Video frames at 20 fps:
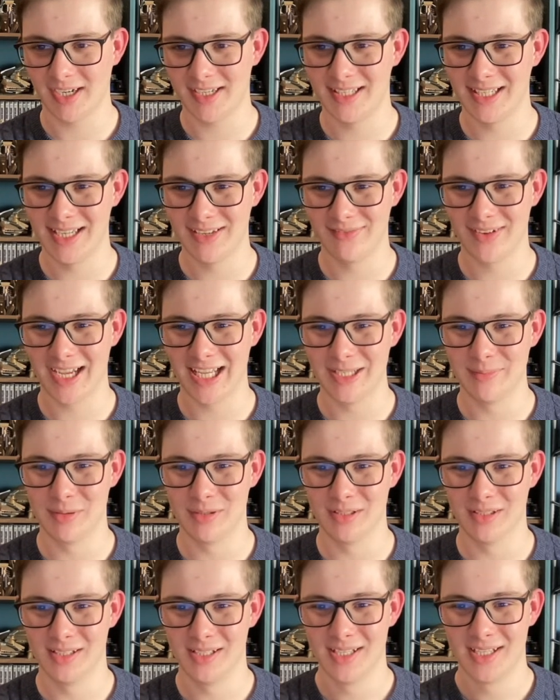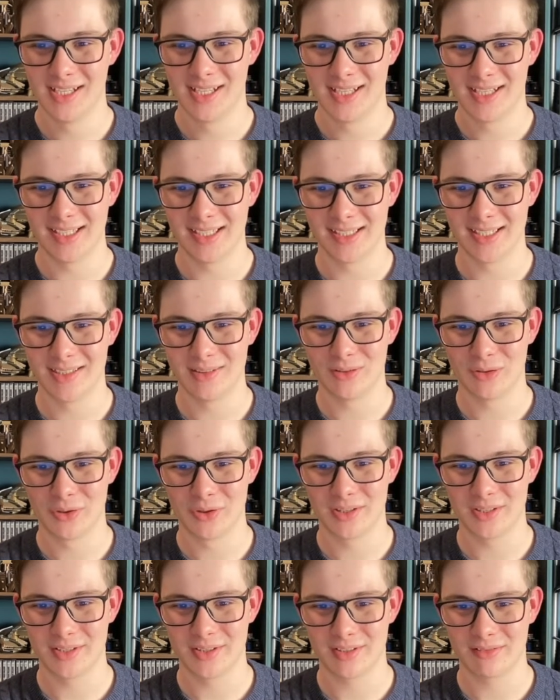readily available, you know, all
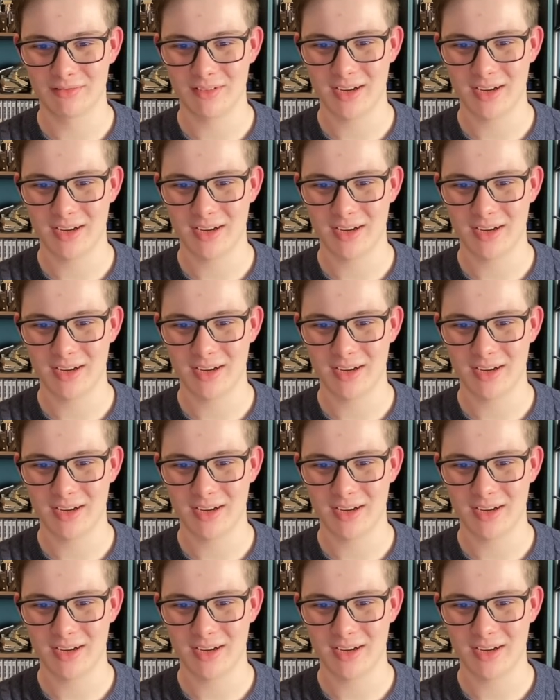the the